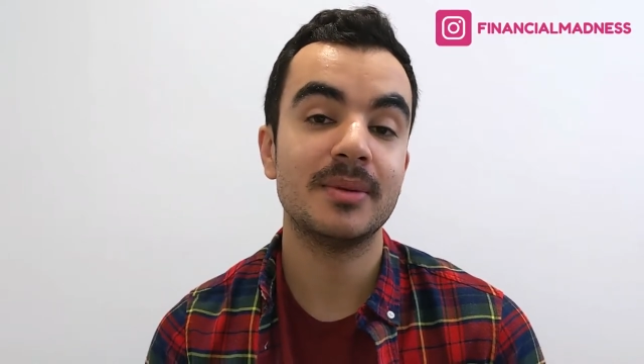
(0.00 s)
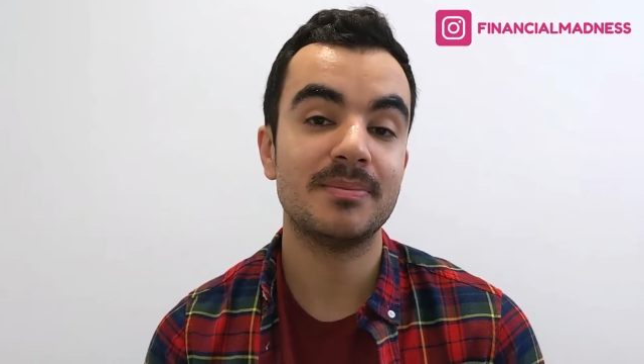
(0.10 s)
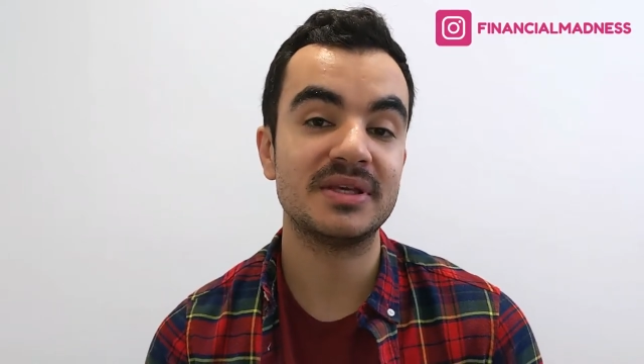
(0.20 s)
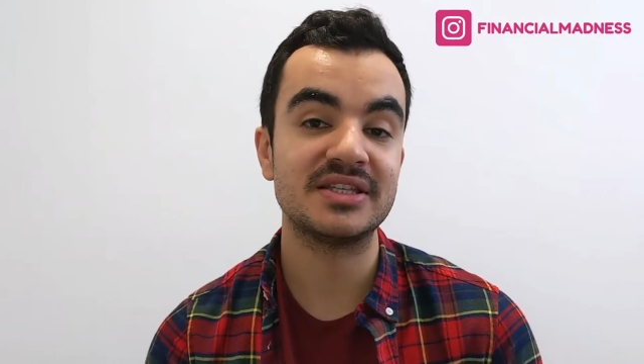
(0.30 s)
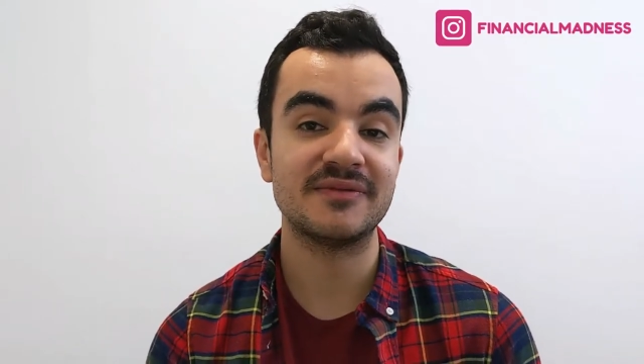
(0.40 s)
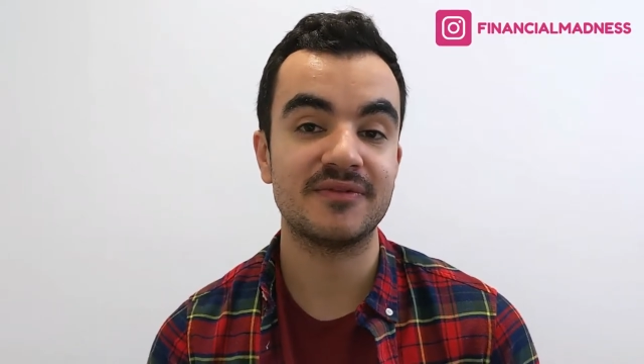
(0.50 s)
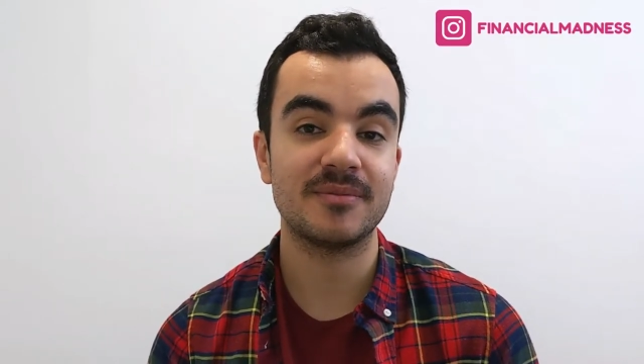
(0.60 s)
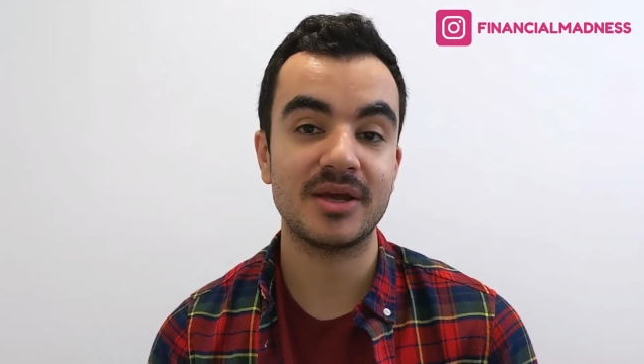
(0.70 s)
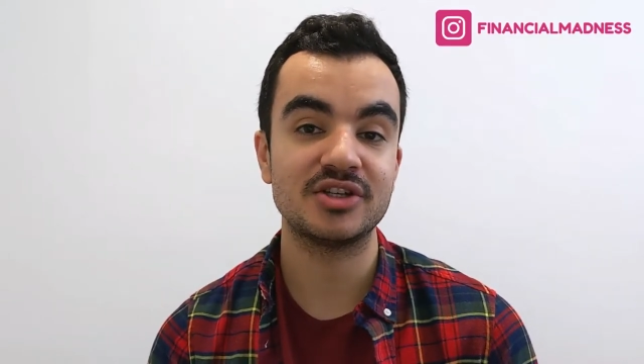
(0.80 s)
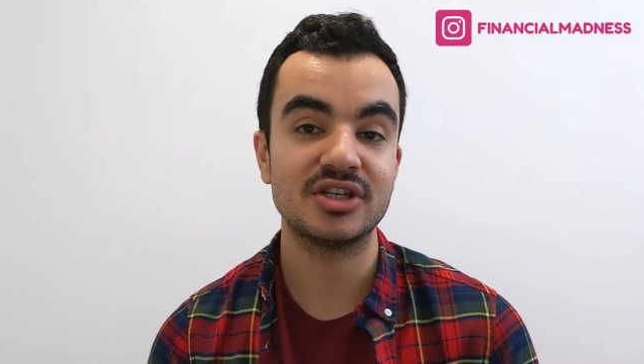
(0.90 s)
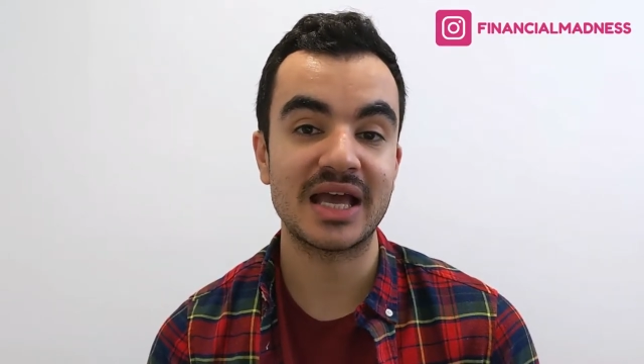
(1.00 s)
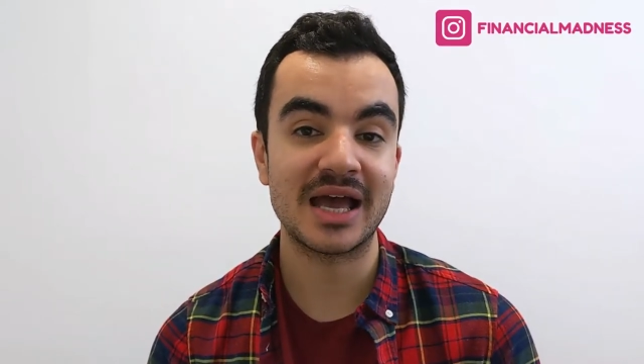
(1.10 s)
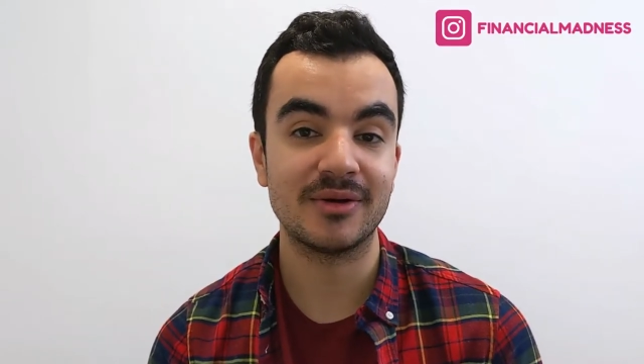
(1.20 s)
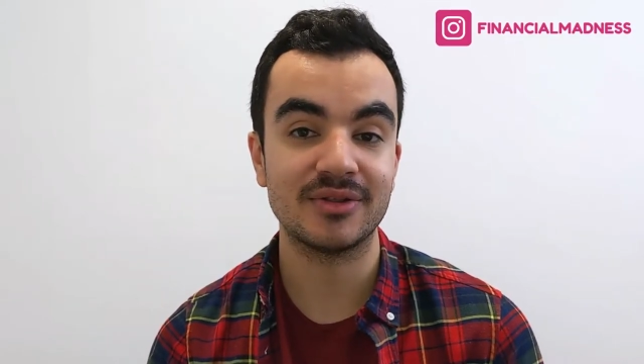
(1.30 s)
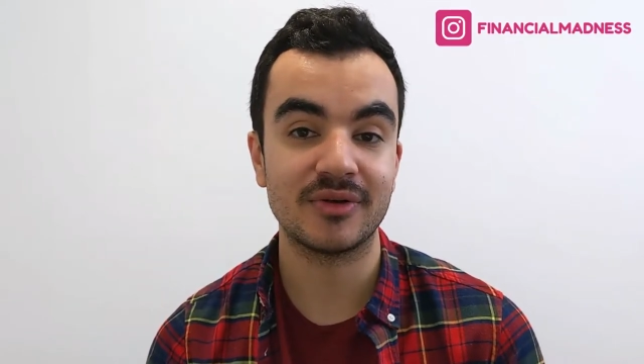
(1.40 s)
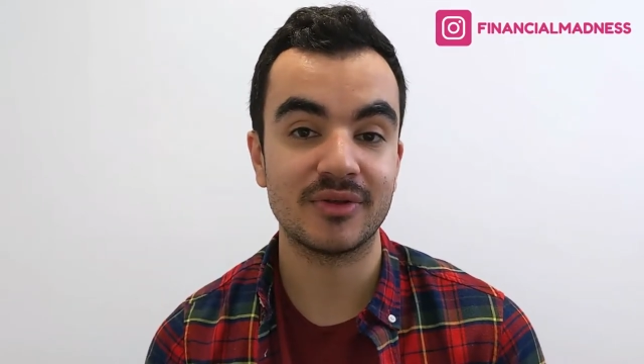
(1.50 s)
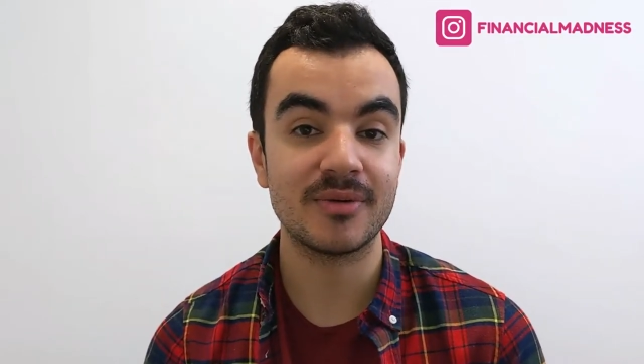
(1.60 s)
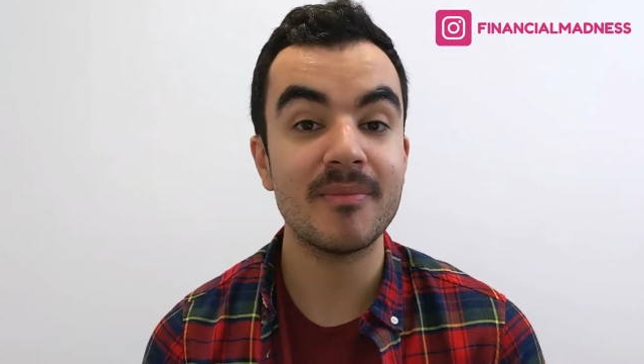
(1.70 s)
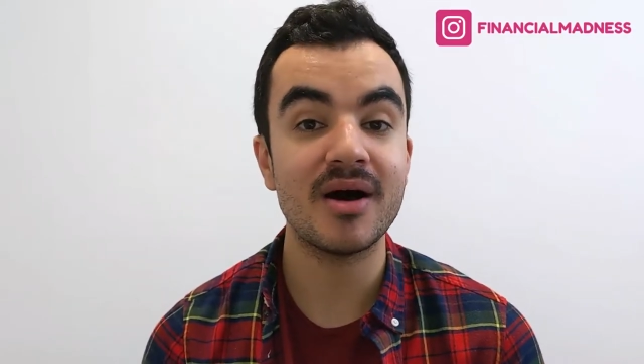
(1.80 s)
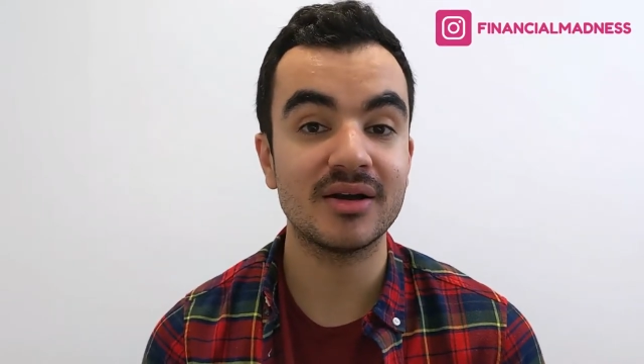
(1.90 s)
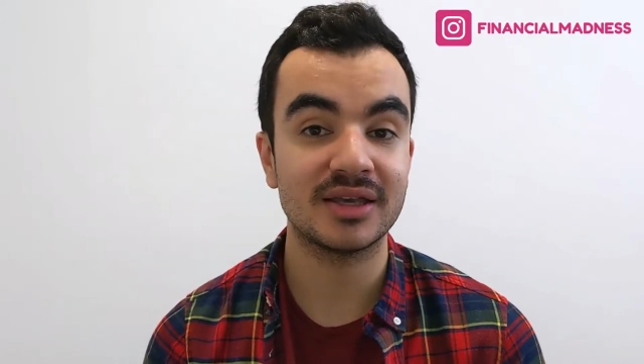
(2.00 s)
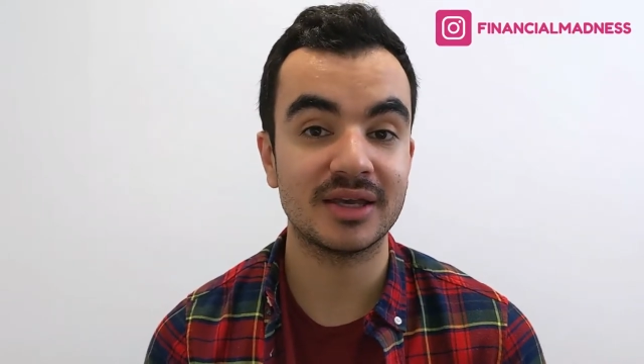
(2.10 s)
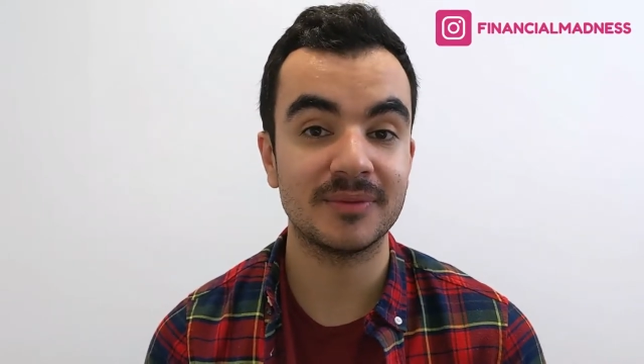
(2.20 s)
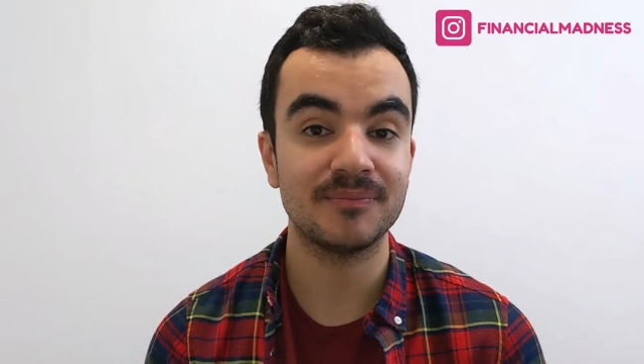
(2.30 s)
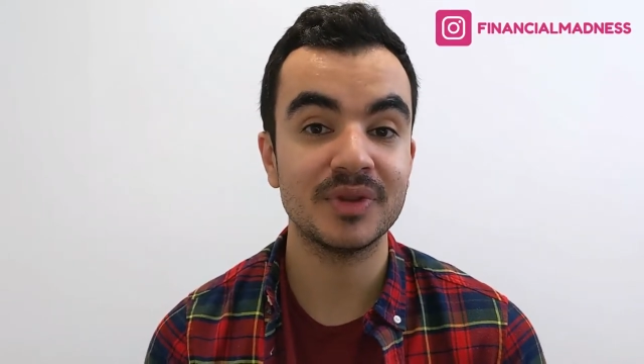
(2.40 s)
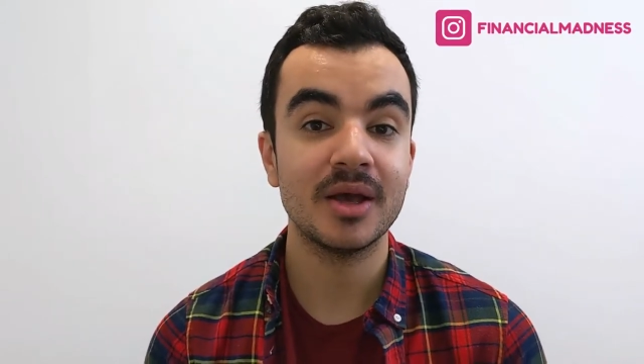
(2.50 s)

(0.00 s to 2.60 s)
misinformation out there on the market.